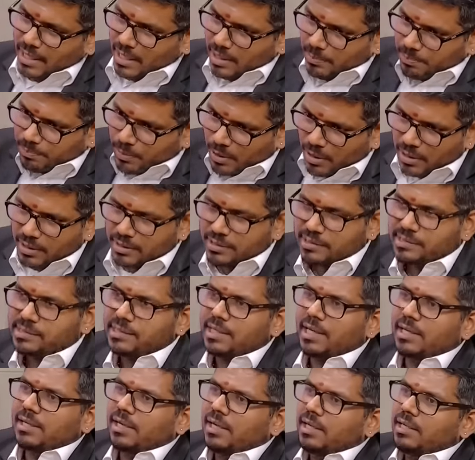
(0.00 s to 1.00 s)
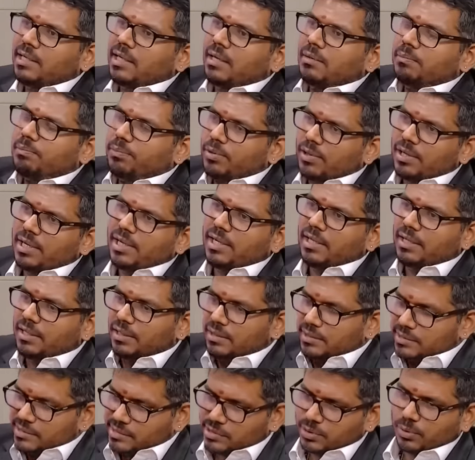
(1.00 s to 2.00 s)
hypocrisy in Indian
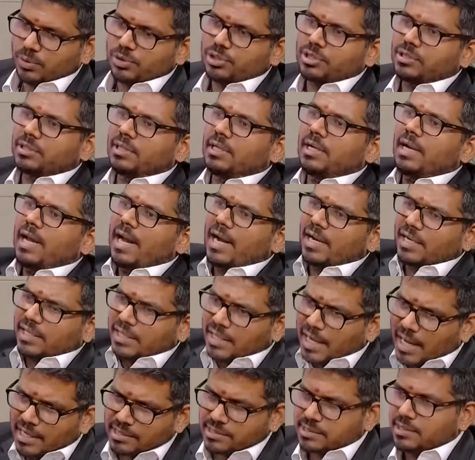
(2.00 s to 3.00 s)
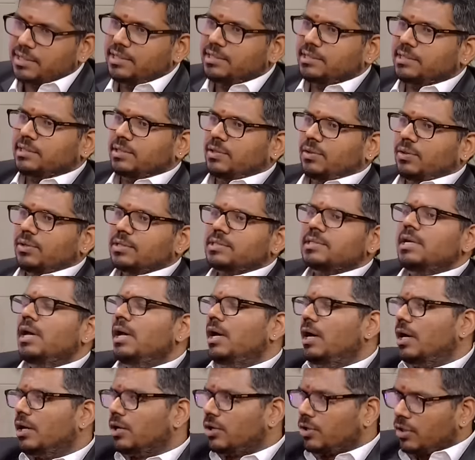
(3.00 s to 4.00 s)
political, social and caste discourse
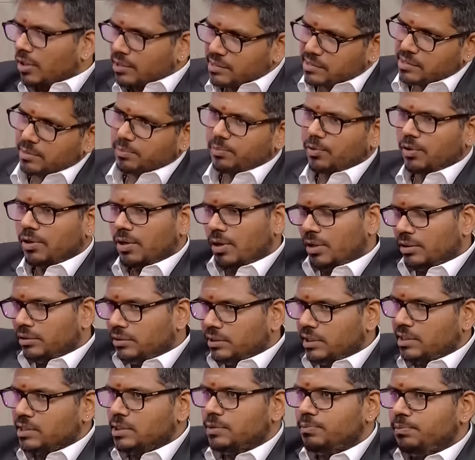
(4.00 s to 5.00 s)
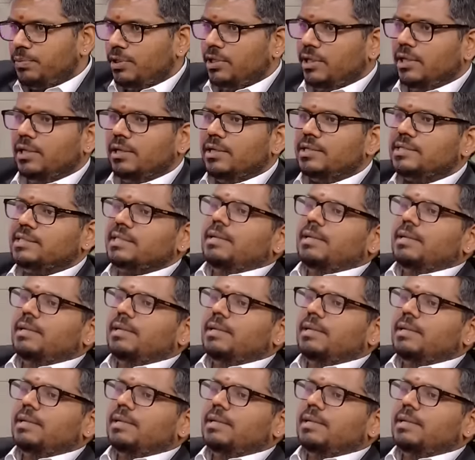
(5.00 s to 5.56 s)
across the board on this particular